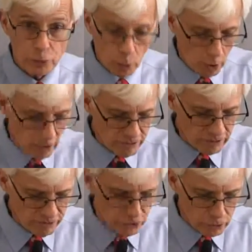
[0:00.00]
were often
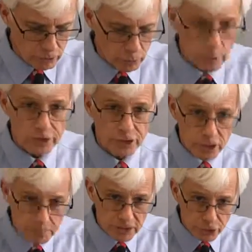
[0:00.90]
viewed with
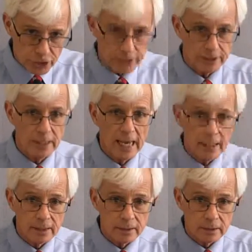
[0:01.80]
suspicion
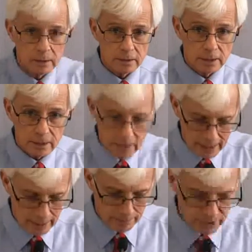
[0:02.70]
and
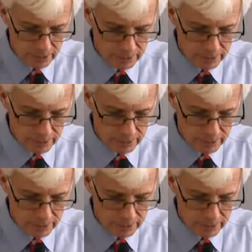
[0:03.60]
contempt.